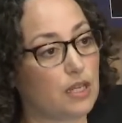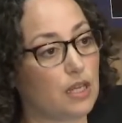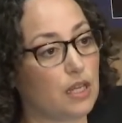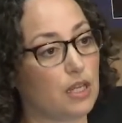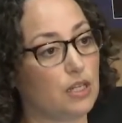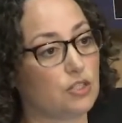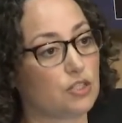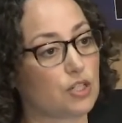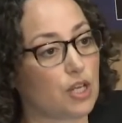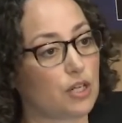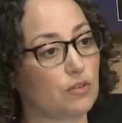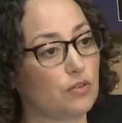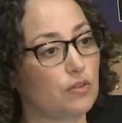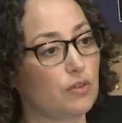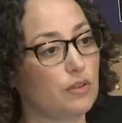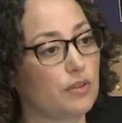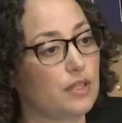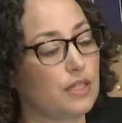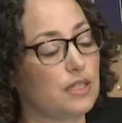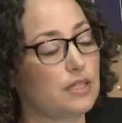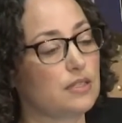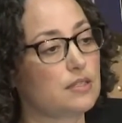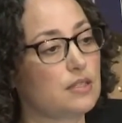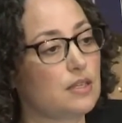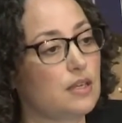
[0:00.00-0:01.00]
In general,
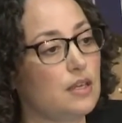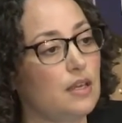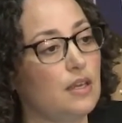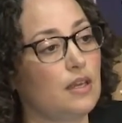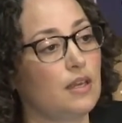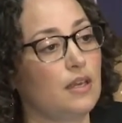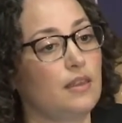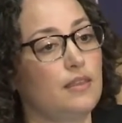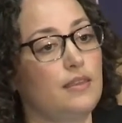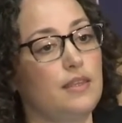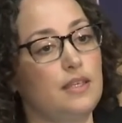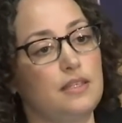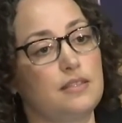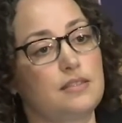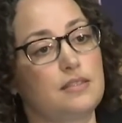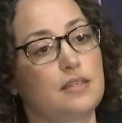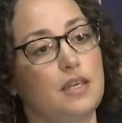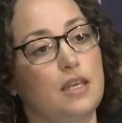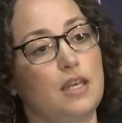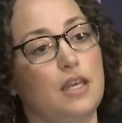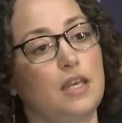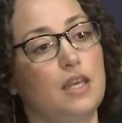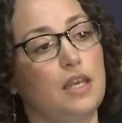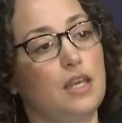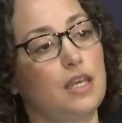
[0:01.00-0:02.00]
these
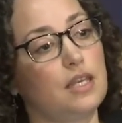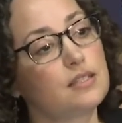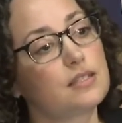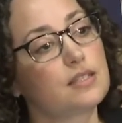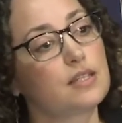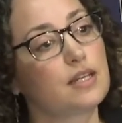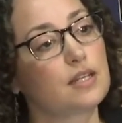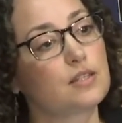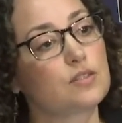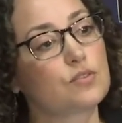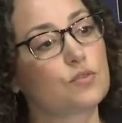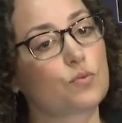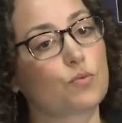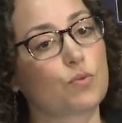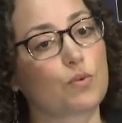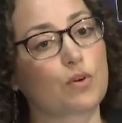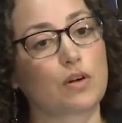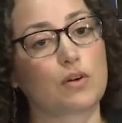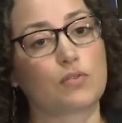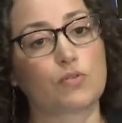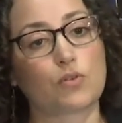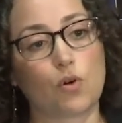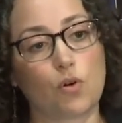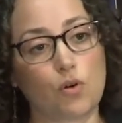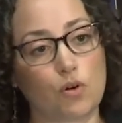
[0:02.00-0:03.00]
incidents were,
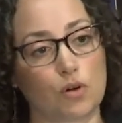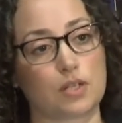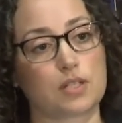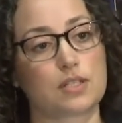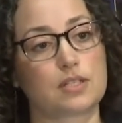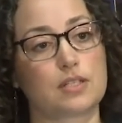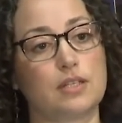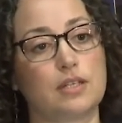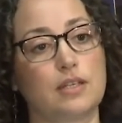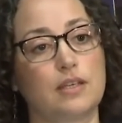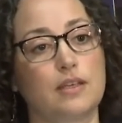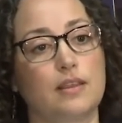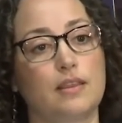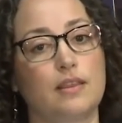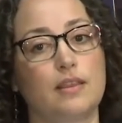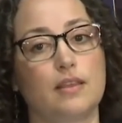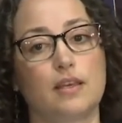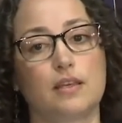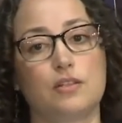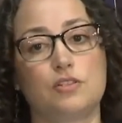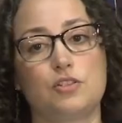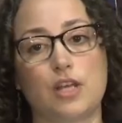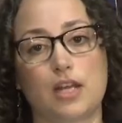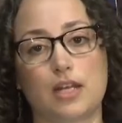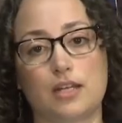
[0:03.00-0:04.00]
of course, the
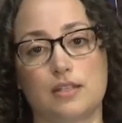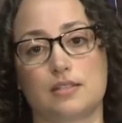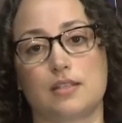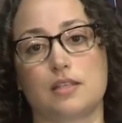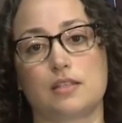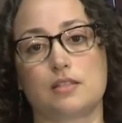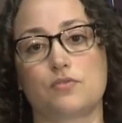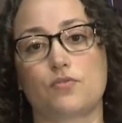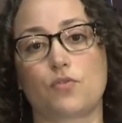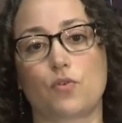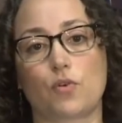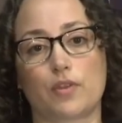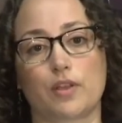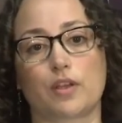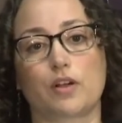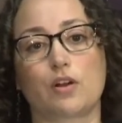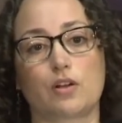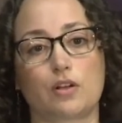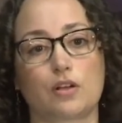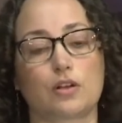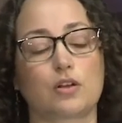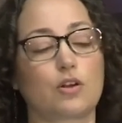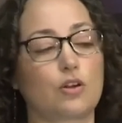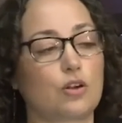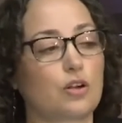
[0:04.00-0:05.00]
genesis for the
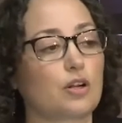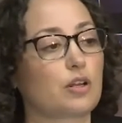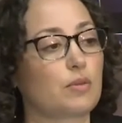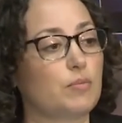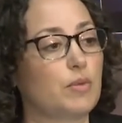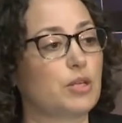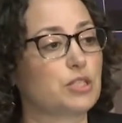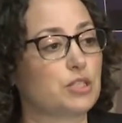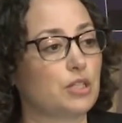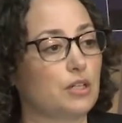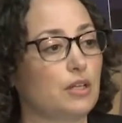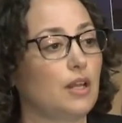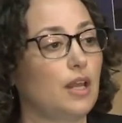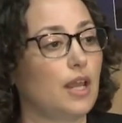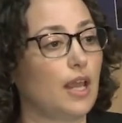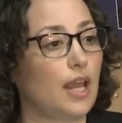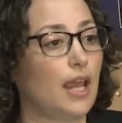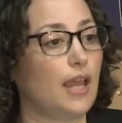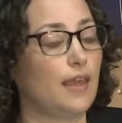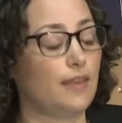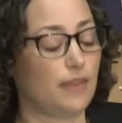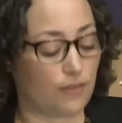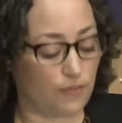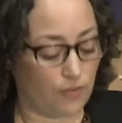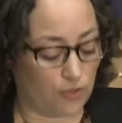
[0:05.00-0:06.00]
Kerner Commission
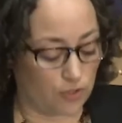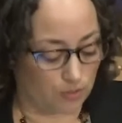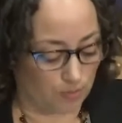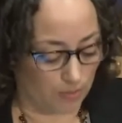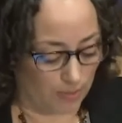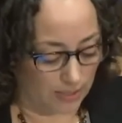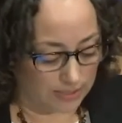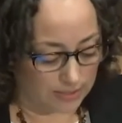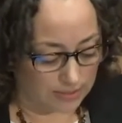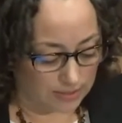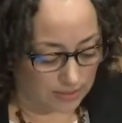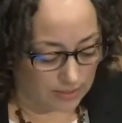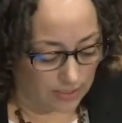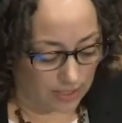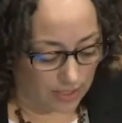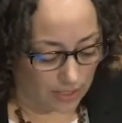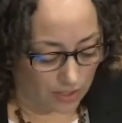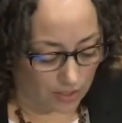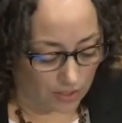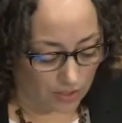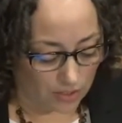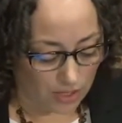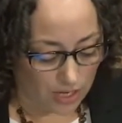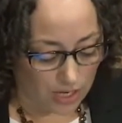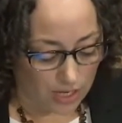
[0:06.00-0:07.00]
in the first place. They
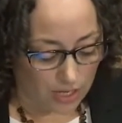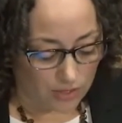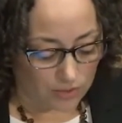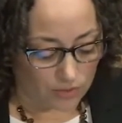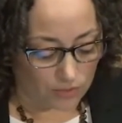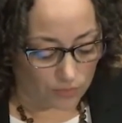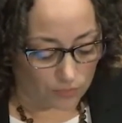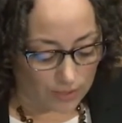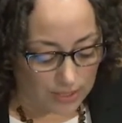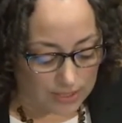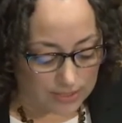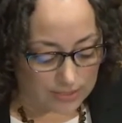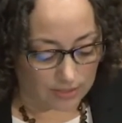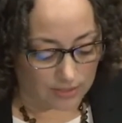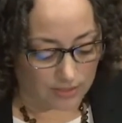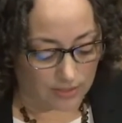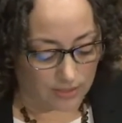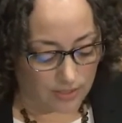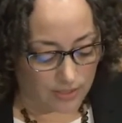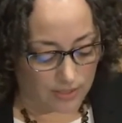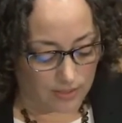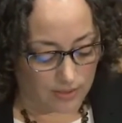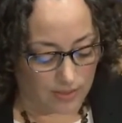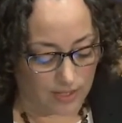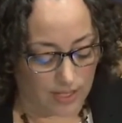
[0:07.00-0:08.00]
are the reason
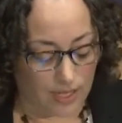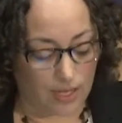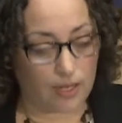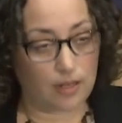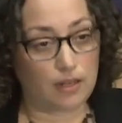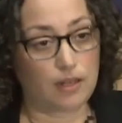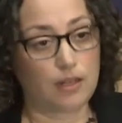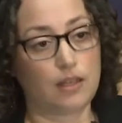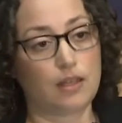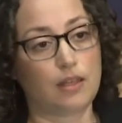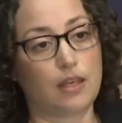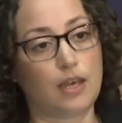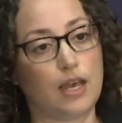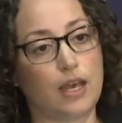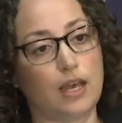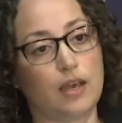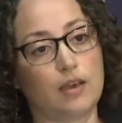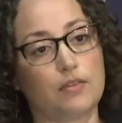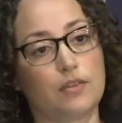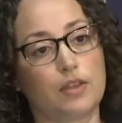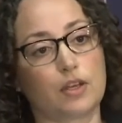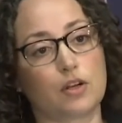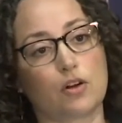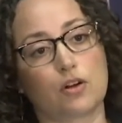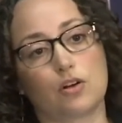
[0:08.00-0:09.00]
that
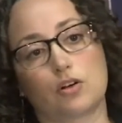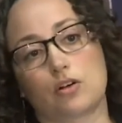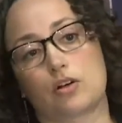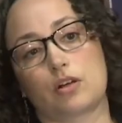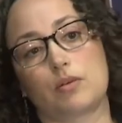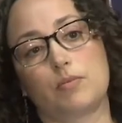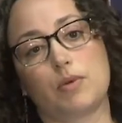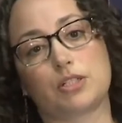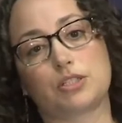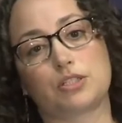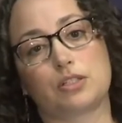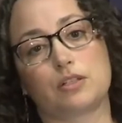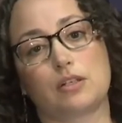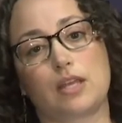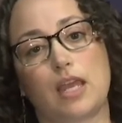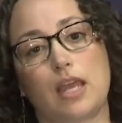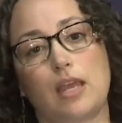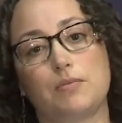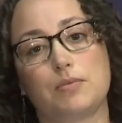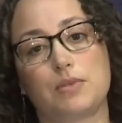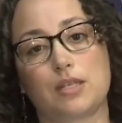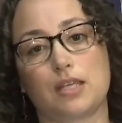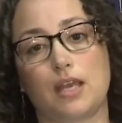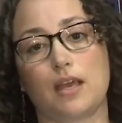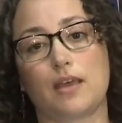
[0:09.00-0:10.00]
the Kerner Commission came
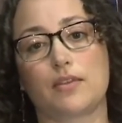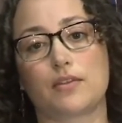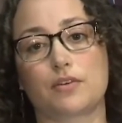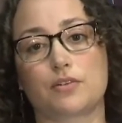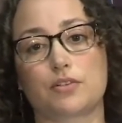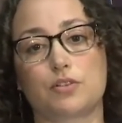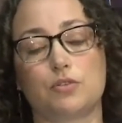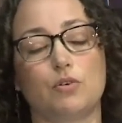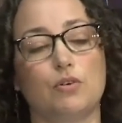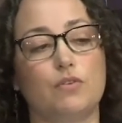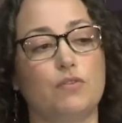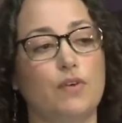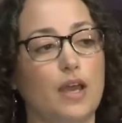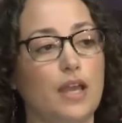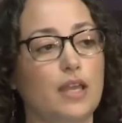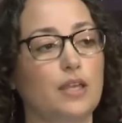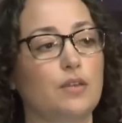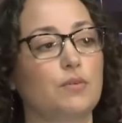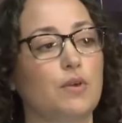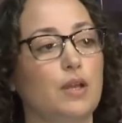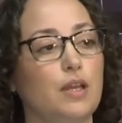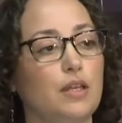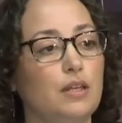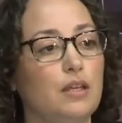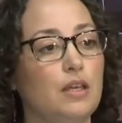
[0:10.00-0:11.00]
together to
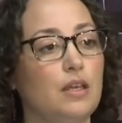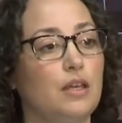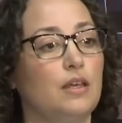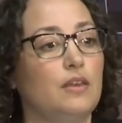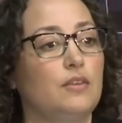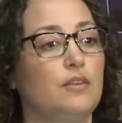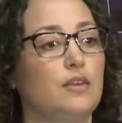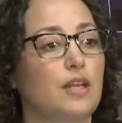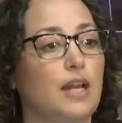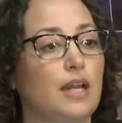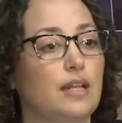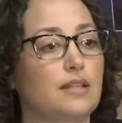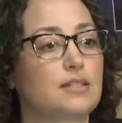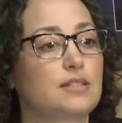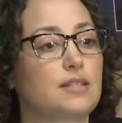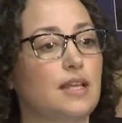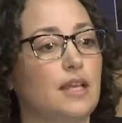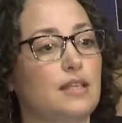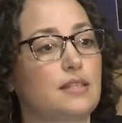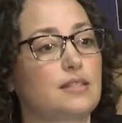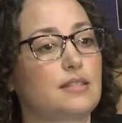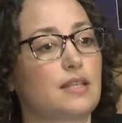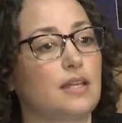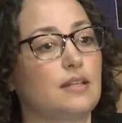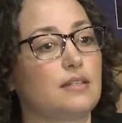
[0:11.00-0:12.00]
evaluate the United
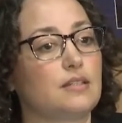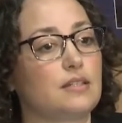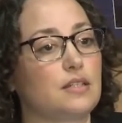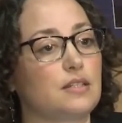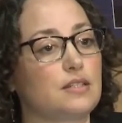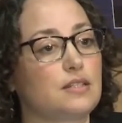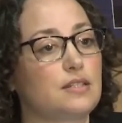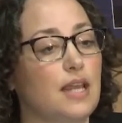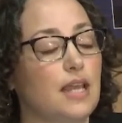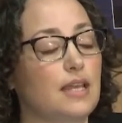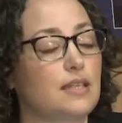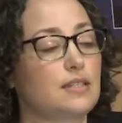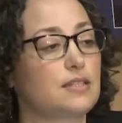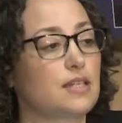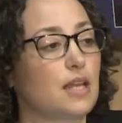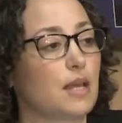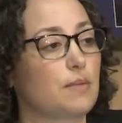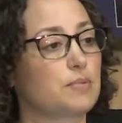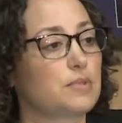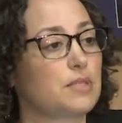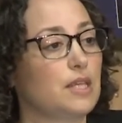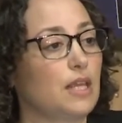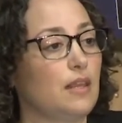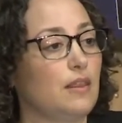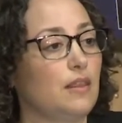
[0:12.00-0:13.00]
States and to take
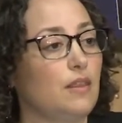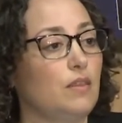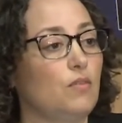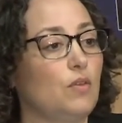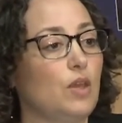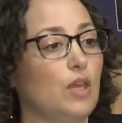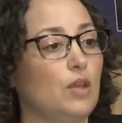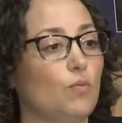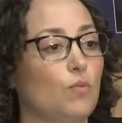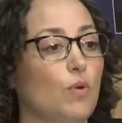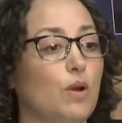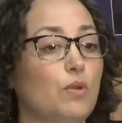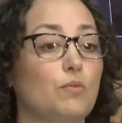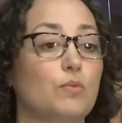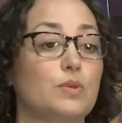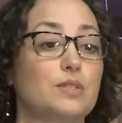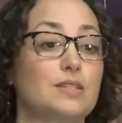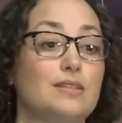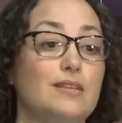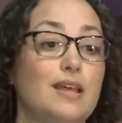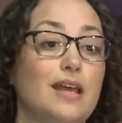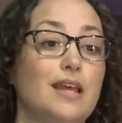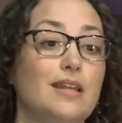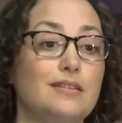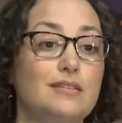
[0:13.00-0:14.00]
steps in what was
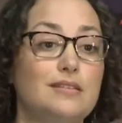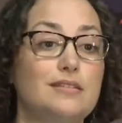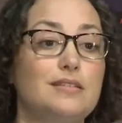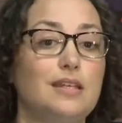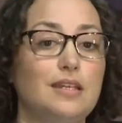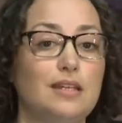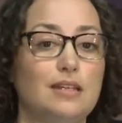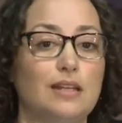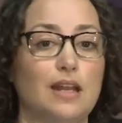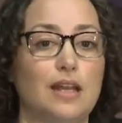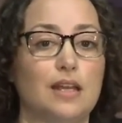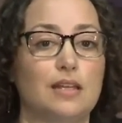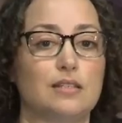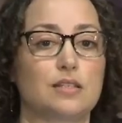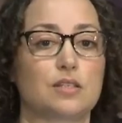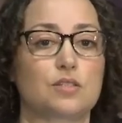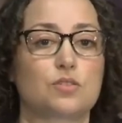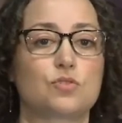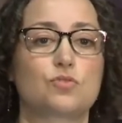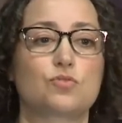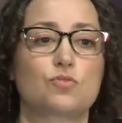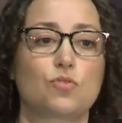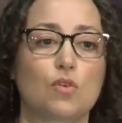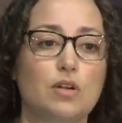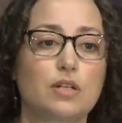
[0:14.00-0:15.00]
then seen as
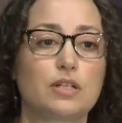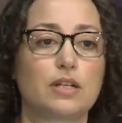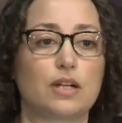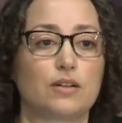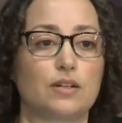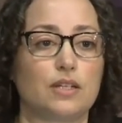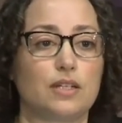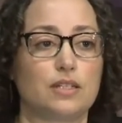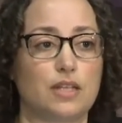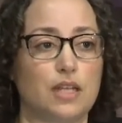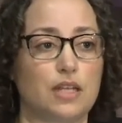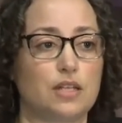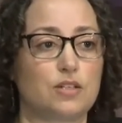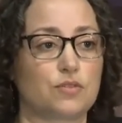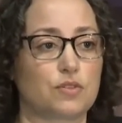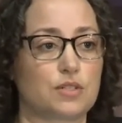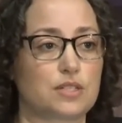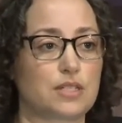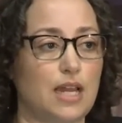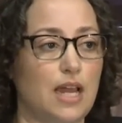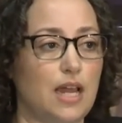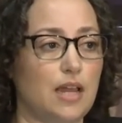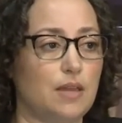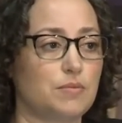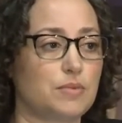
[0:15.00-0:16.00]
extraordinarily dangerous
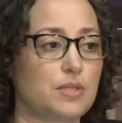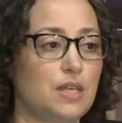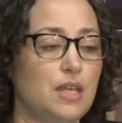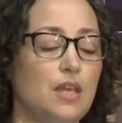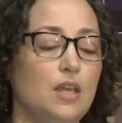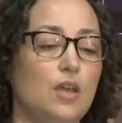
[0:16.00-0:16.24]
times.